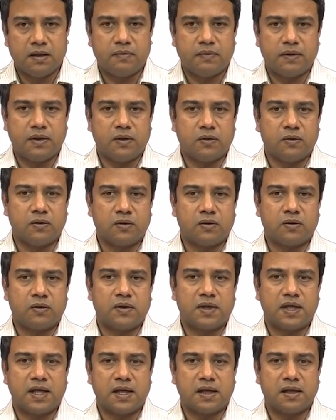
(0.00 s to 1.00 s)
When you go
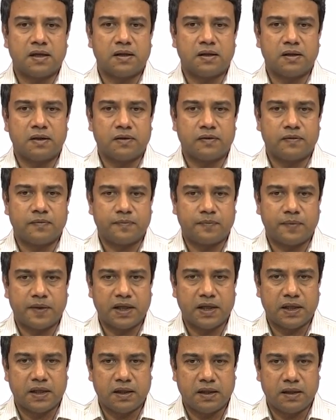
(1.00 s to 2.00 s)
through an angle of
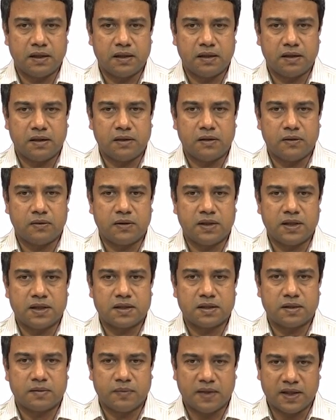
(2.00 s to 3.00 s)
pi, you
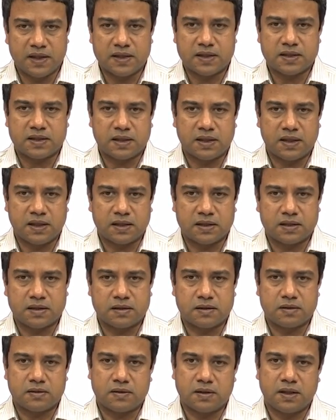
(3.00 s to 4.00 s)
reach the minus z
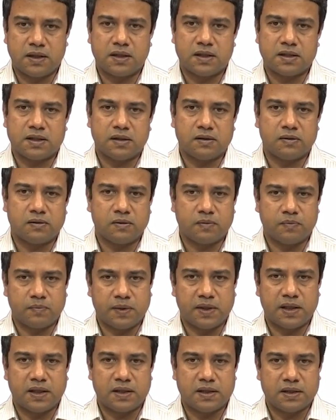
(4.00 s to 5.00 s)
axis. So, theta is equal to
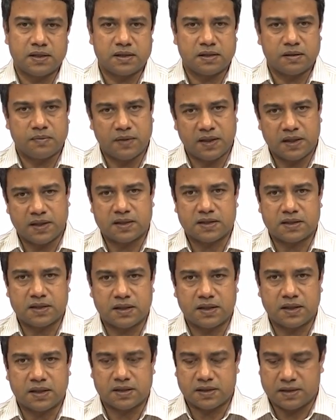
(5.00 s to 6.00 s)
pi is the minus z
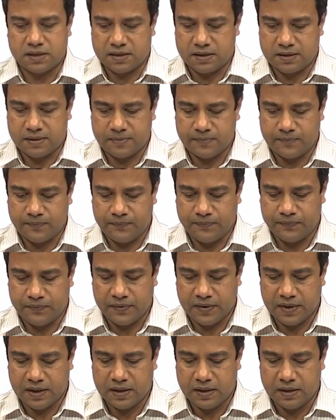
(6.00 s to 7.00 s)
axis,
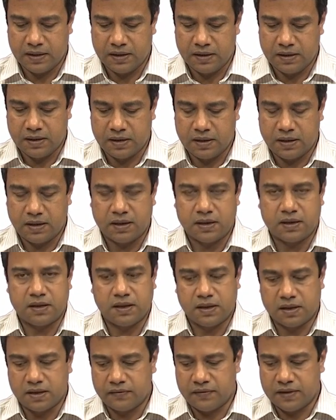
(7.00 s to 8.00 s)
and
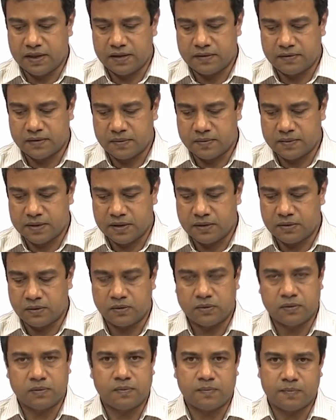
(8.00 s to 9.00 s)
theta varies from 0
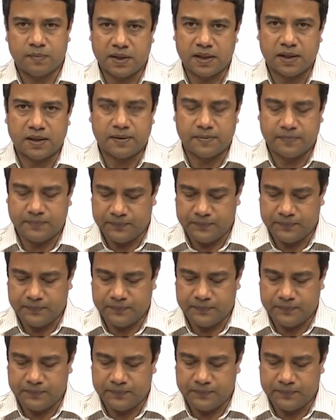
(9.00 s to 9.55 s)
to pi.